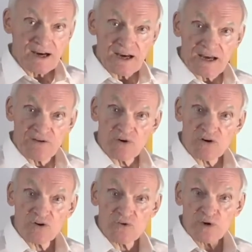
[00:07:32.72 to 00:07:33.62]
And
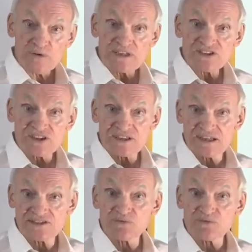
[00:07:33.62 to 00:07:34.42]
wh what do we suggest?